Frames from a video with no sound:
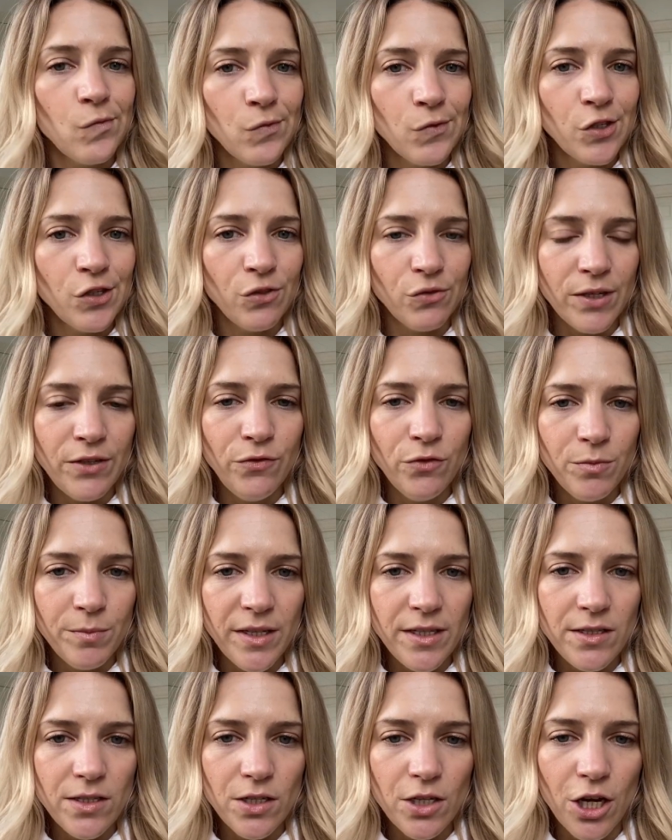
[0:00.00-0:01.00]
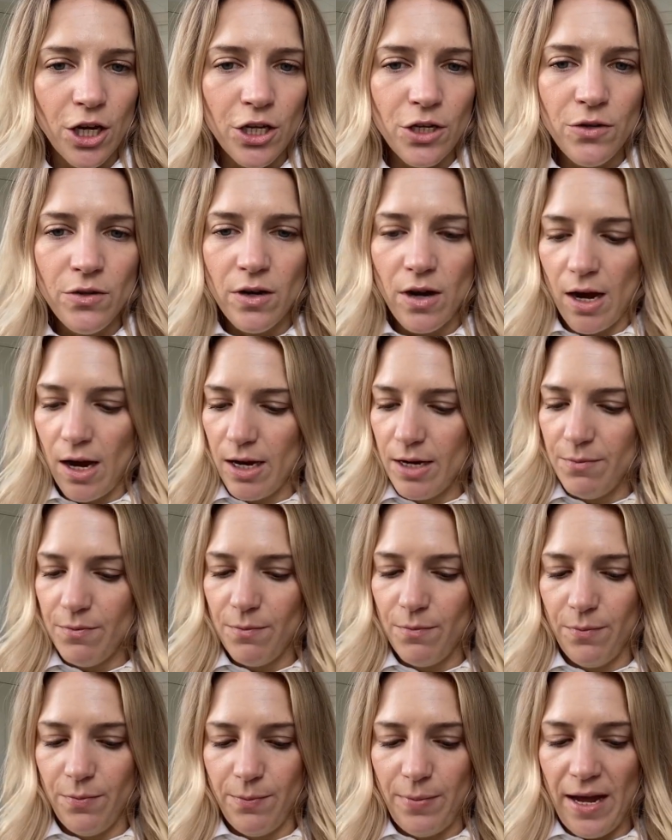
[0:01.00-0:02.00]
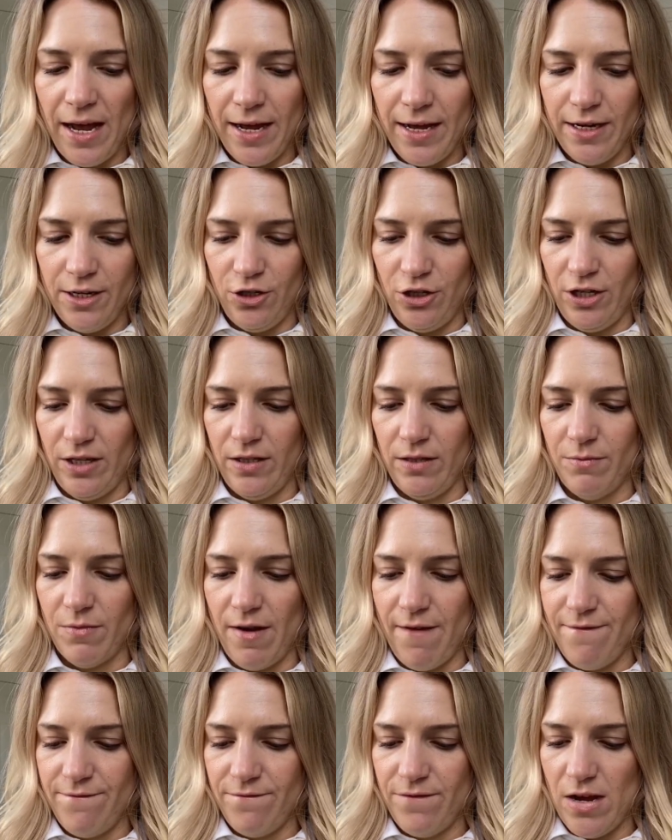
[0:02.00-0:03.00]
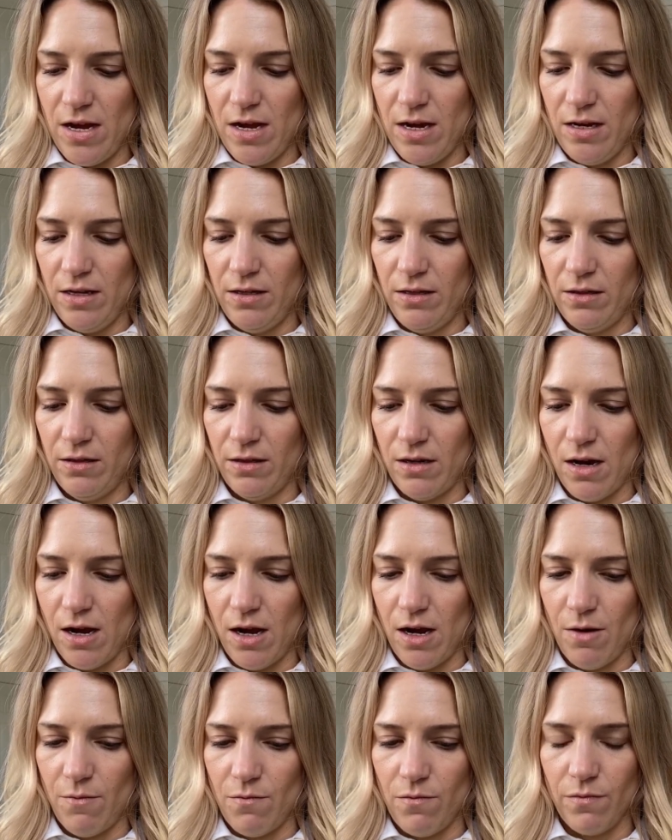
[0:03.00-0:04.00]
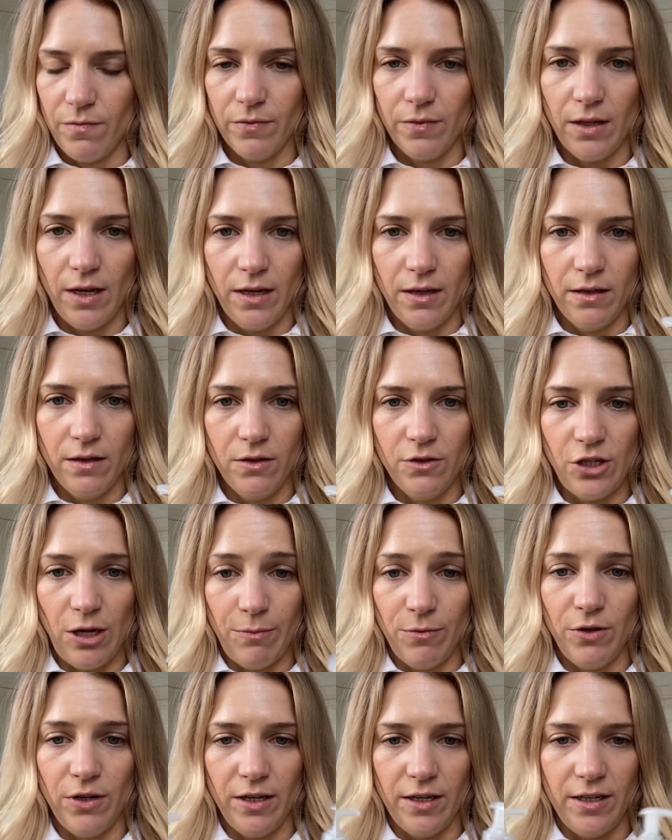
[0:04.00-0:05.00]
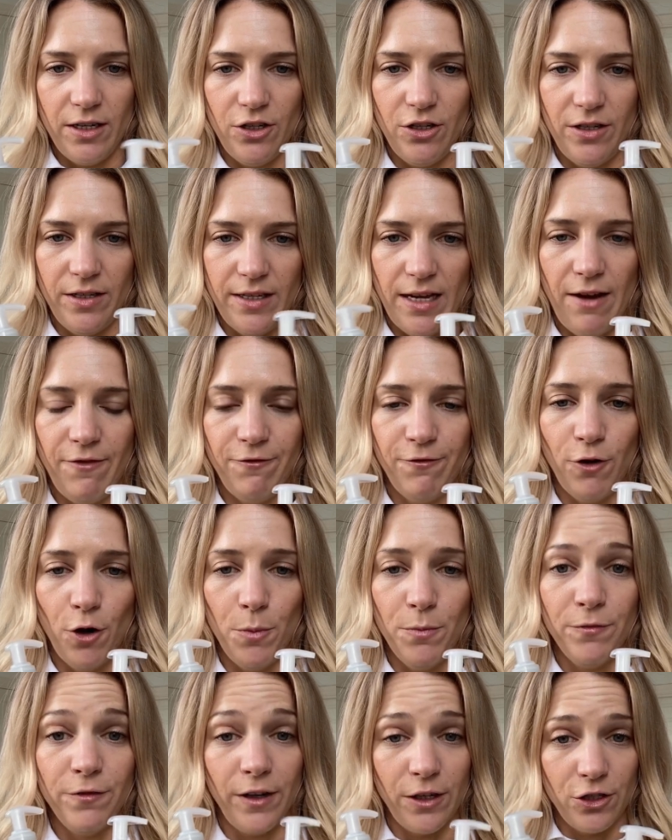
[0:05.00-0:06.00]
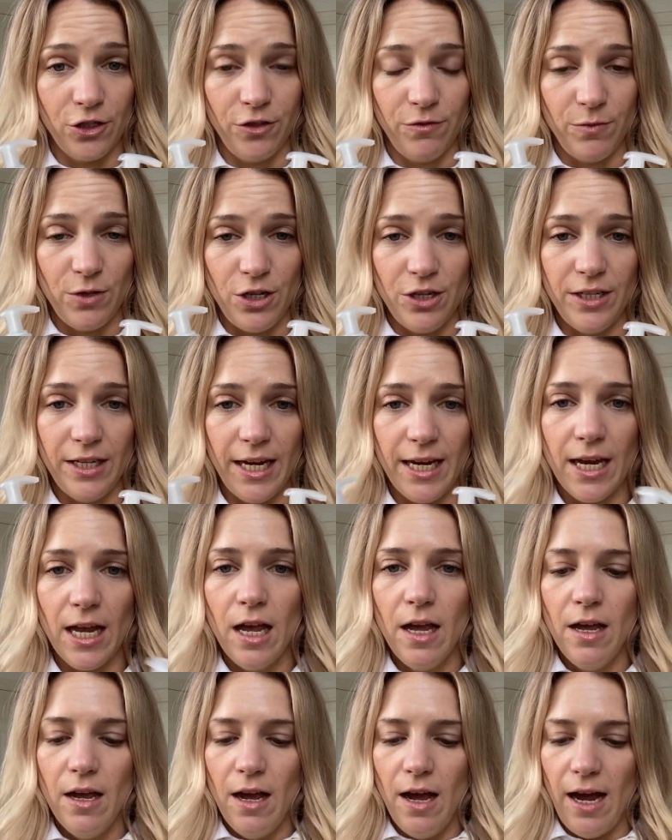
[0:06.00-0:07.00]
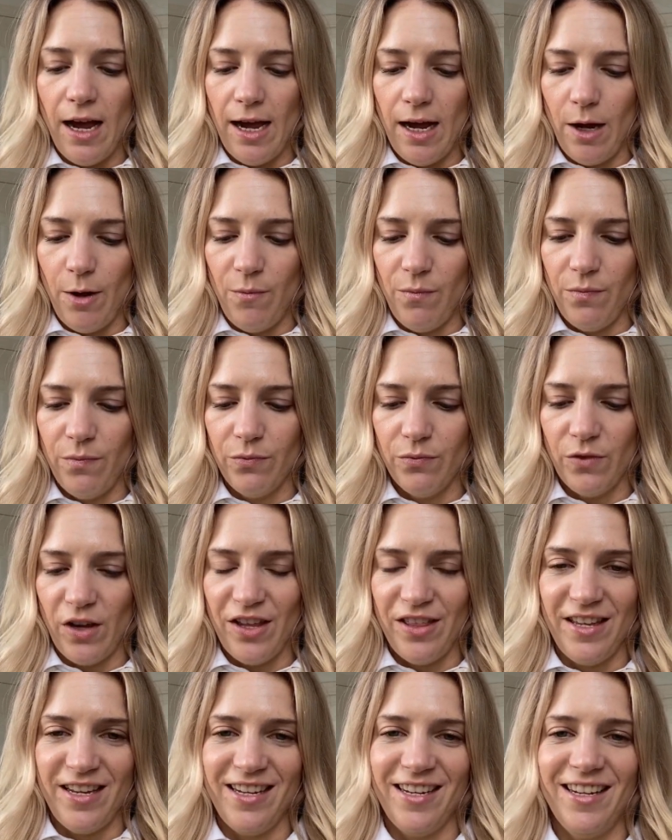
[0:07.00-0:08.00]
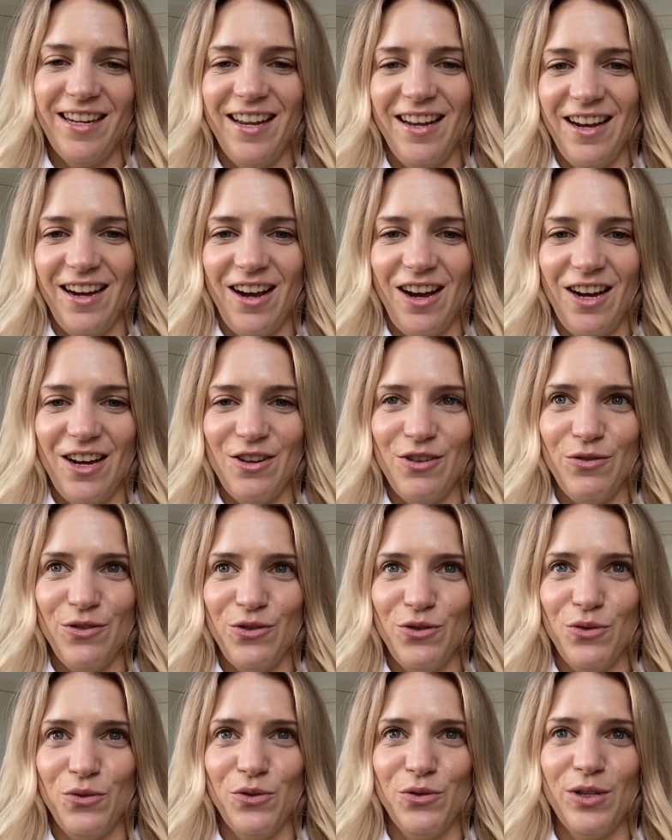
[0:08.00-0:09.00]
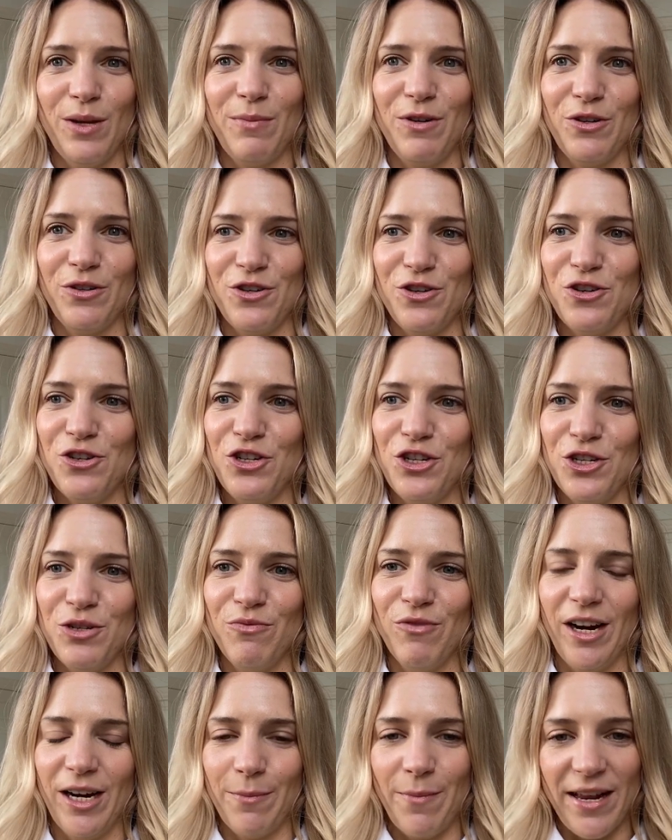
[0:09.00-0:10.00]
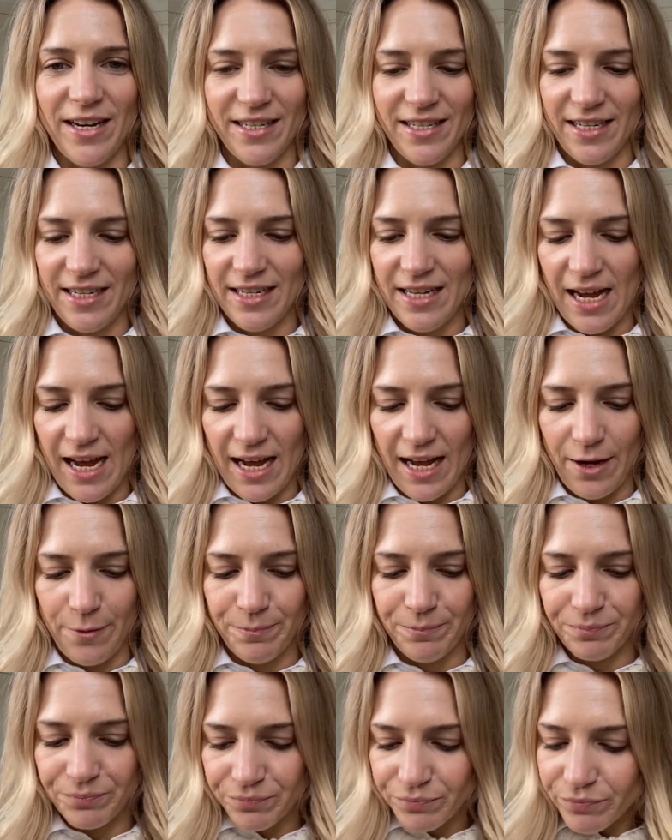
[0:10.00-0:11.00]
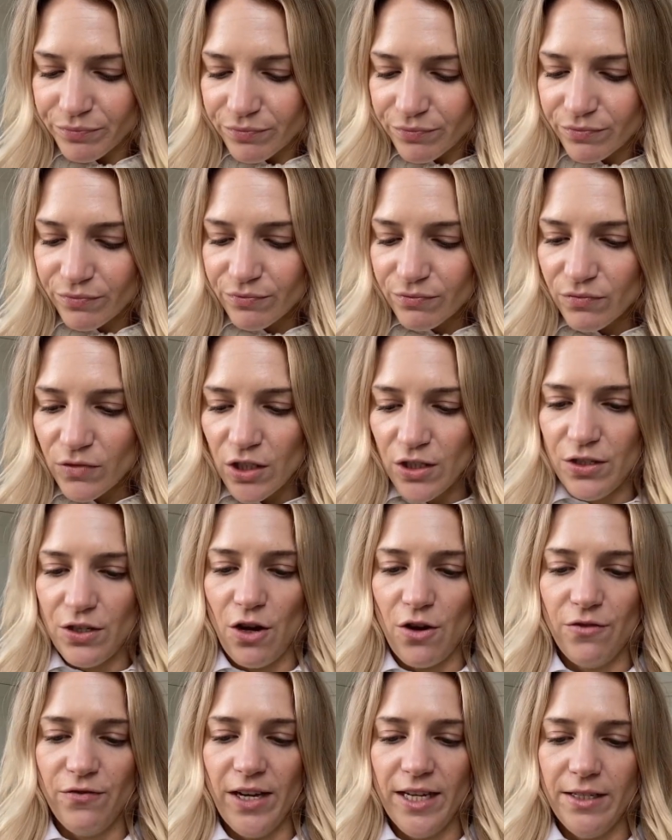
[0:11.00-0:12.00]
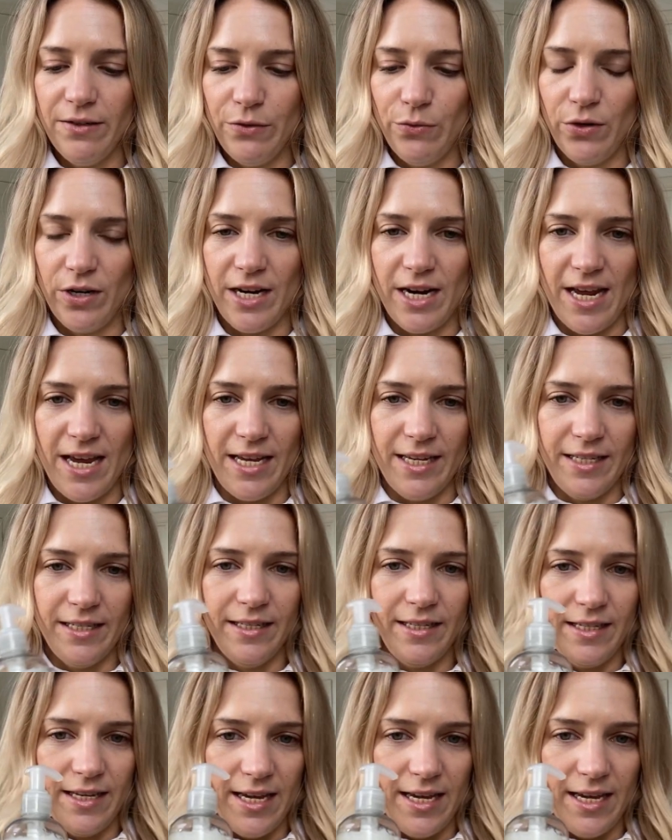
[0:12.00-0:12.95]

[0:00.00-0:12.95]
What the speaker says: 3-4 months ago, I purchased my first shampoo and conditioner set from Function of Beauty. I think I saw somebody on YouTube recommend it. So effectively what it is